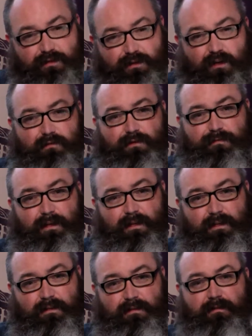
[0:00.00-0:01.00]
Irish
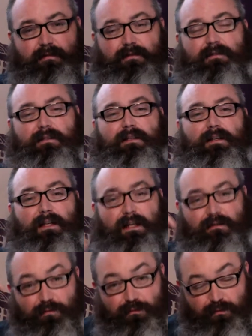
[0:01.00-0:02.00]
fella.
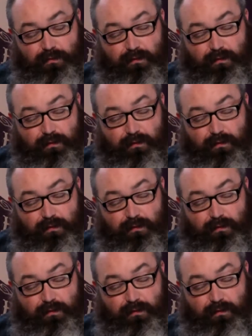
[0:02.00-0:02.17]
He's also in